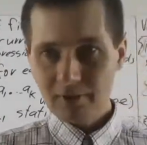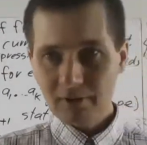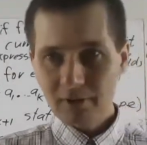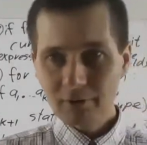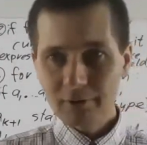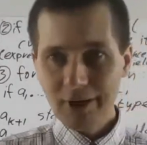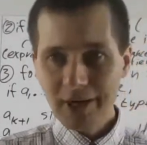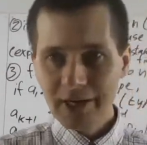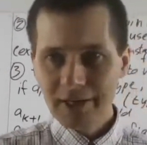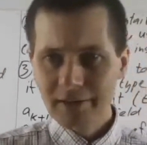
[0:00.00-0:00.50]

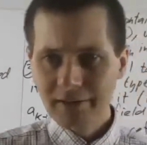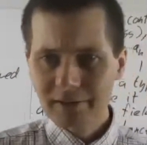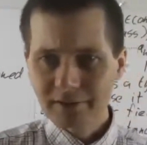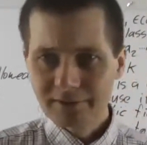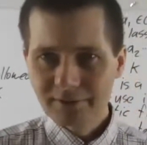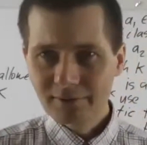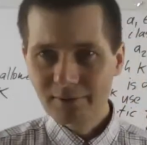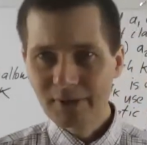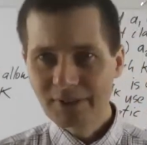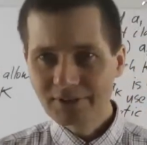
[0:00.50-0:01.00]
Okay,
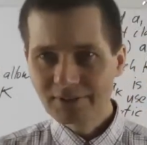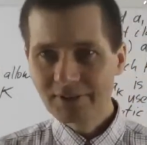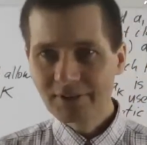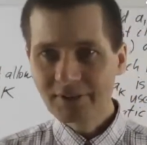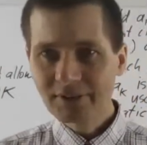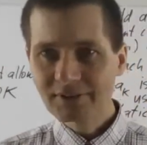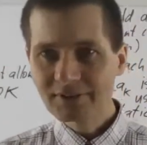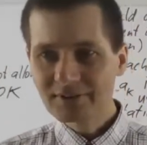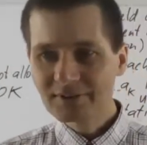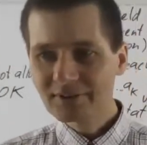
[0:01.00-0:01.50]

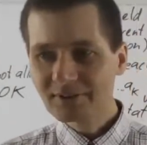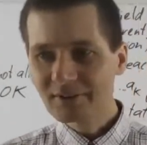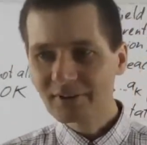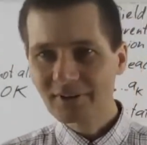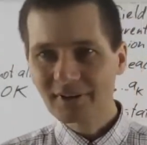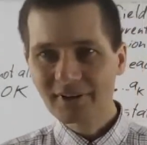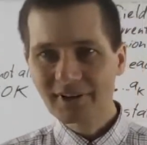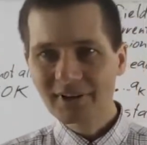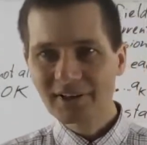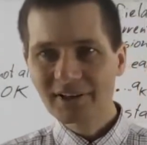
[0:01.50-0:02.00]
questions?
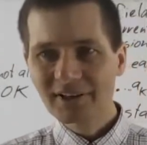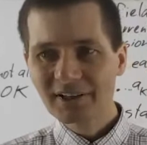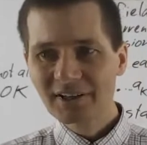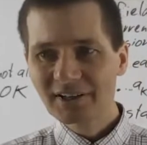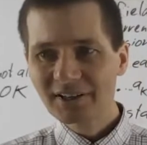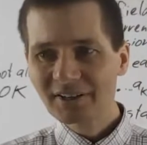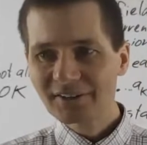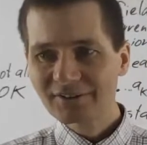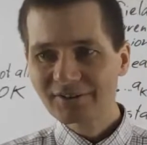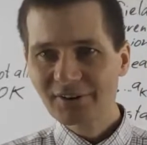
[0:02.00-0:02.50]

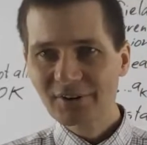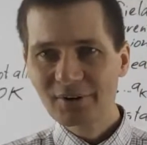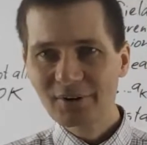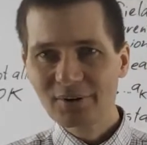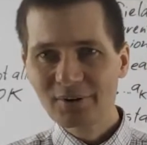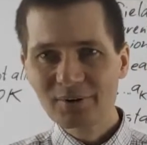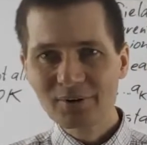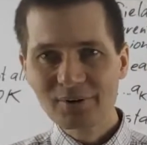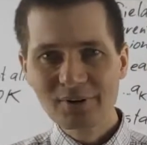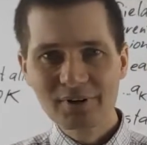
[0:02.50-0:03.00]

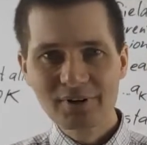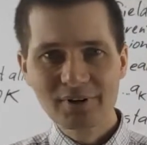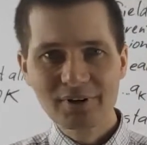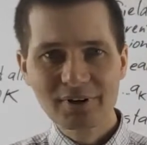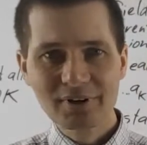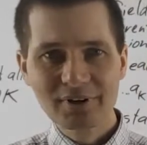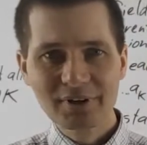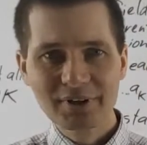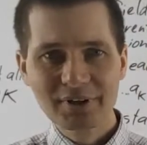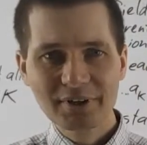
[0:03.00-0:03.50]
So
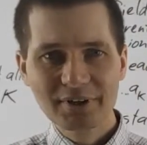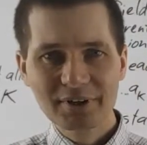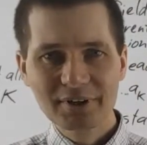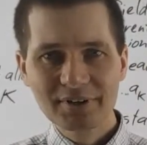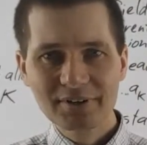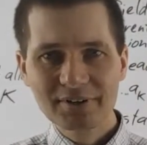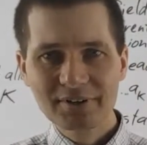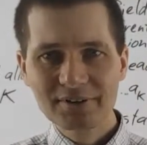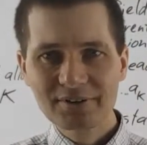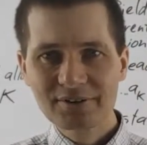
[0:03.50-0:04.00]

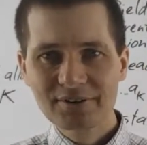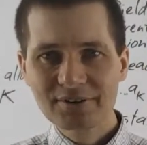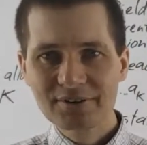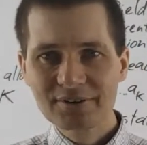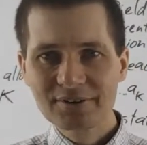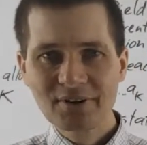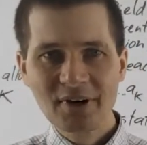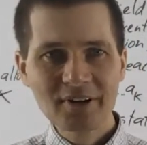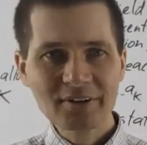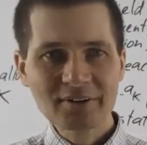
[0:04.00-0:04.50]

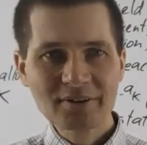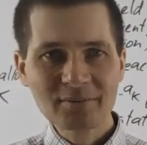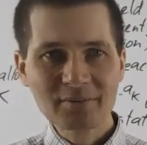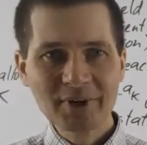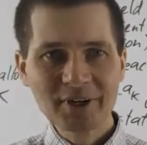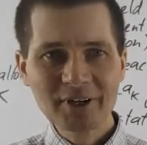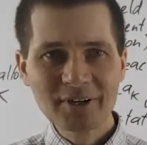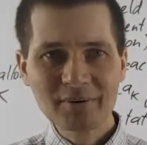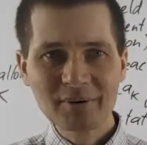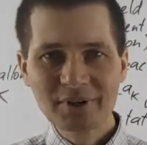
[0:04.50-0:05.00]
there's not too
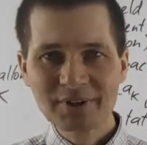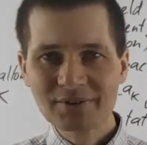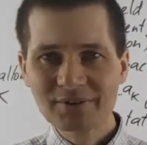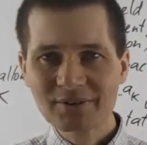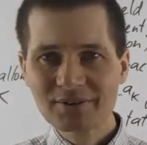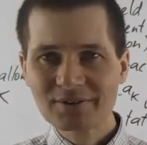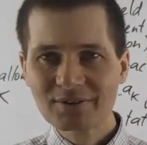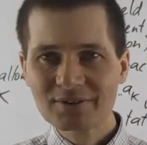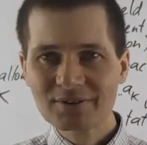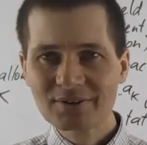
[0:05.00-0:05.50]
many
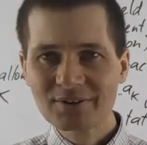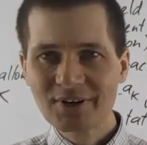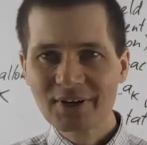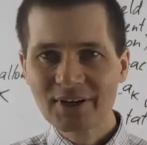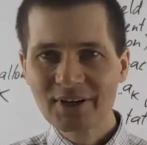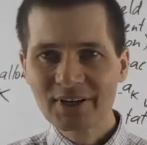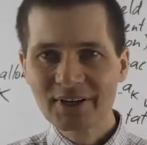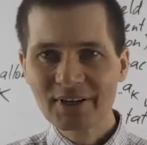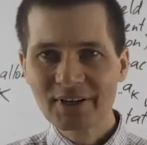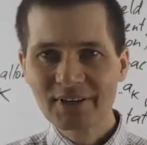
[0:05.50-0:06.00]
questions
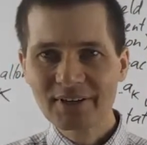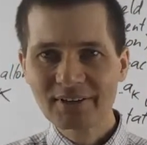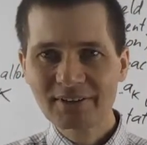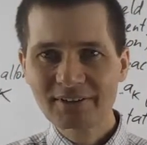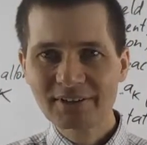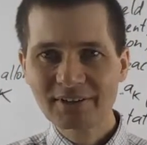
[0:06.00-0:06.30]
today.